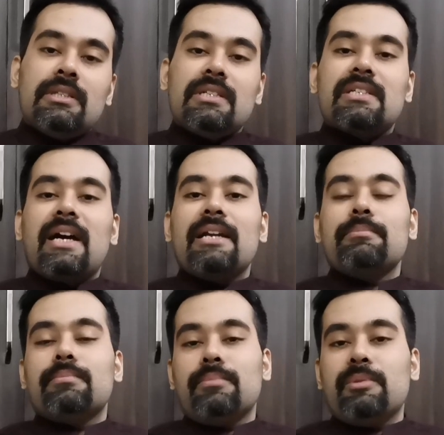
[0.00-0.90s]
This
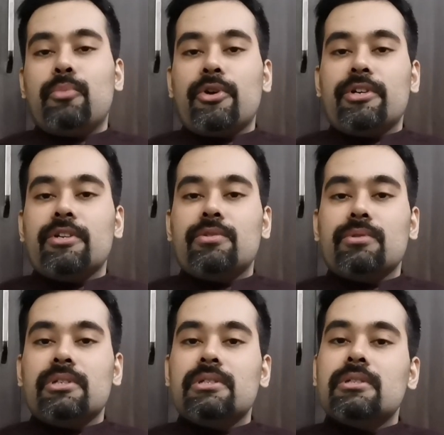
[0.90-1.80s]
can be pointing
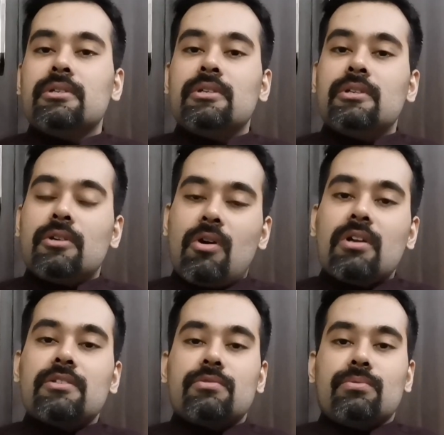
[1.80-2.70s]
to a
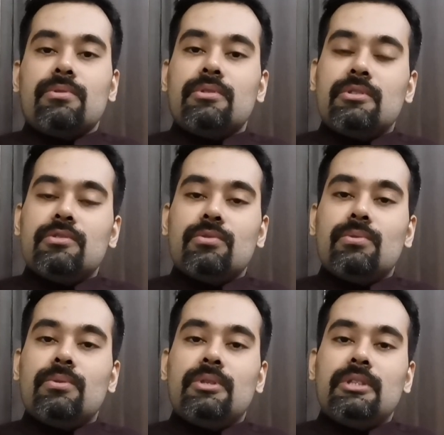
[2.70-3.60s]
gallstone.
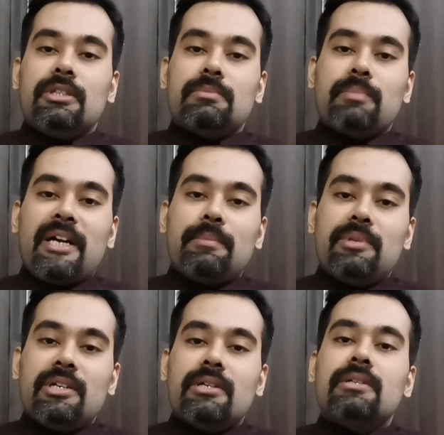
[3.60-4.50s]
So this might
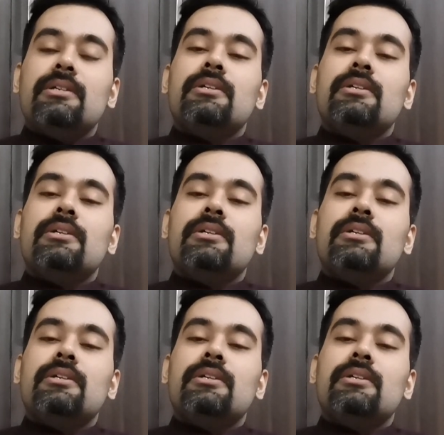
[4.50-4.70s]
be a